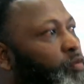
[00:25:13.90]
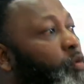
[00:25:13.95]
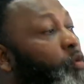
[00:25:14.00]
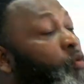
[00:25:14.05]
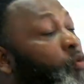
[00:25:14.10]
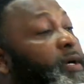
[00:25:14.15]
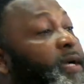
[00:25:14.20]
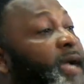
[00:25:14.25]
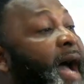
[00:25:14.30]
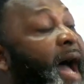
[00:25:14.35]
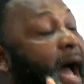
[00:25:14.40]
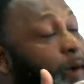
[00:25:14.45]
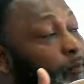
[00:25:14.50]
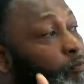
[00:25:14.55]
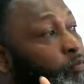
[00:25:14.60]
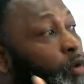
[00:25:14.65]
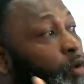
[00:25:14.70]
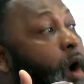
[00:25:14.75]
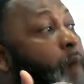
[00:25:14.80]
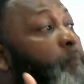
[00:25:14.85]
who
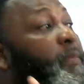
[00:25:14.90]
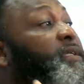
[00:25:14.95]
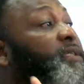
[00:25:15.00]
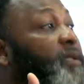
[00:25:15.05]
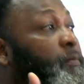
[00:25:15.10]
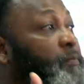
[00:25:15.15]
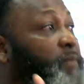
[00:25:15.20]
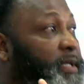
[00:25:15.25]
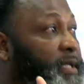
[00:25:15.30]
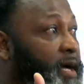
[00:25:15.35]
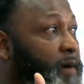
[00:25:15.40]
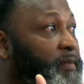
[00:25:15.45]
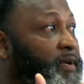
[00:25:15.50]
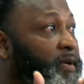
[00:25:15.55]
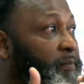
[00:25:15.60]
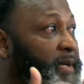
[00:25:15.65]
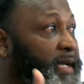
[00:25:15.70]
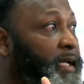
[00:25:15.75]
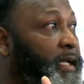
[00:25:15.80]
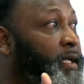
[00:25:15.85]
God brought me to become
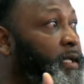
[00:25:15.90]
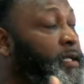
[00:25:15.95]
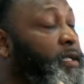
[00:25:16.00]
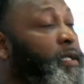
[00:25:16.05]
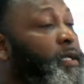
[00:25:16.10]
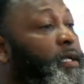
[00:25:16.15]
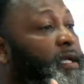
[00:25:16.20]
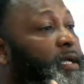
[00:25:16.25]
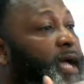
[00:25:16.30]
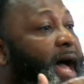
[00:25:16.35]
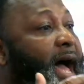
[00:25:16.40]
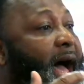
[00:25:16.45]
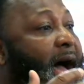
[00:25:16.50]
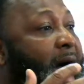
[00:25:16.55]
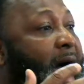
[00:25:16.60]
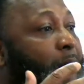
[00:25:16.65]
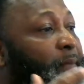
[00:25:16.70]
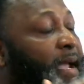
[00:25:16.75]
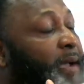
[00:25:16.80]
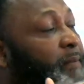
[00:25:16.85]
to be,
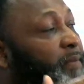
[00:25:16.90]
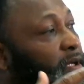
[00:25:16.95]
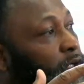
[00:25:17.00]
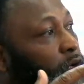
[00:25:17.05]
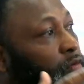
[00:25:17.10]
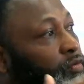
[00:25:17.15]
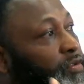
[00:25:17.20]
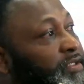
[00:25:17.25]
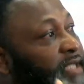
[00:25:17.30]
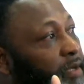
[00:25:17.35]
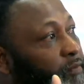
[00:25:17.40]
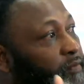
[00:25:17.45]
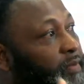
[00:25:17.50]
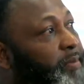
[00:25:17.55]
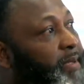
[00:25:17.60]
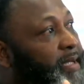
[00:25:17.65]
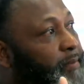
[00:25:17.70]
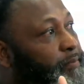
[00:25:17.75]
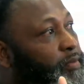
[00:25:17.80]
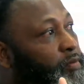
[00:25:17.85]
I'm able to go sit with
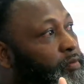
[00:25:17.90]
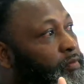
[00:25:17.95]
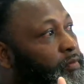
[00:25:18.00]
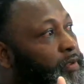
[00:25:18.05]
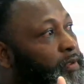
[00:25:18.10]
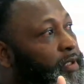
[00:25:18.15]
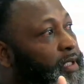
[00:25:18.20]
people.